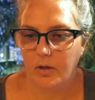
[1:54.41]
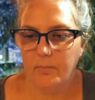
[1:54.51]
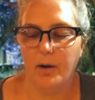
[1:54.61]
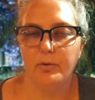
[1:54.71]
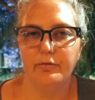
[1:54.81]

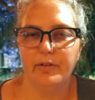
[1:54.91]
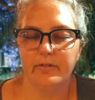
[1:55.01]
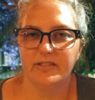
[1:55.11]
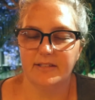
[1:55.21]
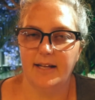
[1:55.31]
Barbecue flavor
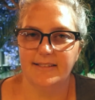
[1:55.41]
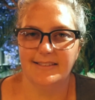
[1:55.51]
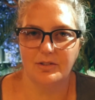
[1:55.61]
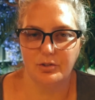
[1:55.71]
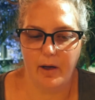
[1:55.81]
is nice.
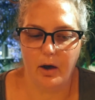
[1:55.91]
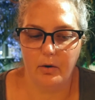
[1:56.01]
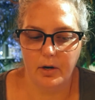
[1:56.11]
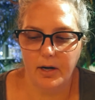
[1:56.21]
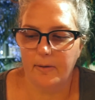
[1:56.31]
Not too
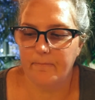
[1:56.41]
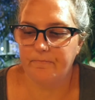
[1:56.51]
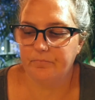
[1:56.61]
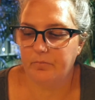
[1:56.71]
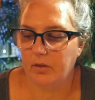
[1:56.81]
powering.
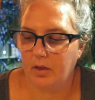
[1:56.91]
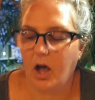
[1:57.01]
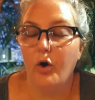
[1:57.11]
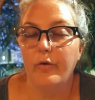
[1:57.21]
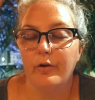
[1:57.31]

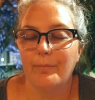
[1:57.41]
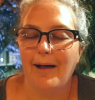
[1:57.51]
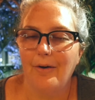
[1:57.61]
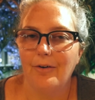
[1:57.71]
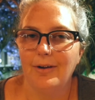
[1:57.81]
Not
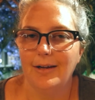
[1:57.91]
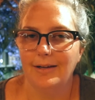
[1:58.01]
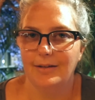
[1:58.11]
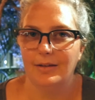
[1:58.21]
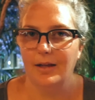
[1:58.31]
overpowering
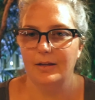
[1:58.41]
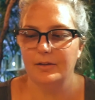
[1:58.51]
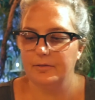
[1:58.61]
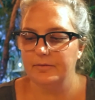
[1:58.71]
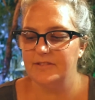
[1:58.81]
and like
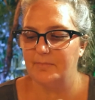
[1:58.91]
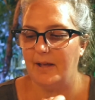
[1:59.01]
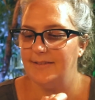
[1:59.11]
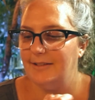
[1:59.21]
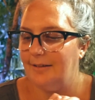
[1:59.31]

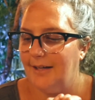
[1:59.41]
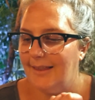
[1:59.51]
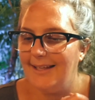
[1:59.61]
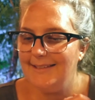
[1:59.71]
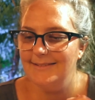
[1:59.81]
spicy or
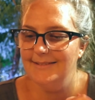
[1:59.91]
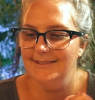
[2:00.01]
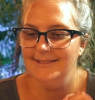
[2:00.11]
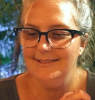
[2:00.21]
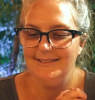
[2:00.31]
anything.
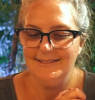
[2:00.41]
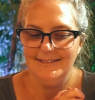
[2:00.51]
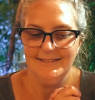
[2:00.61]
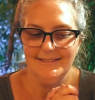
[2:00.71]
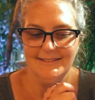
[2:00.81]

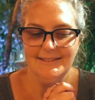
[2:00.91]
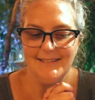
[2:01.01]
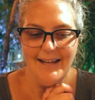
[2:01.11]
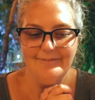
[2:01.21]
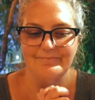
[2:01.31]

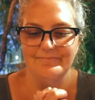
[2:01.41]
Yum.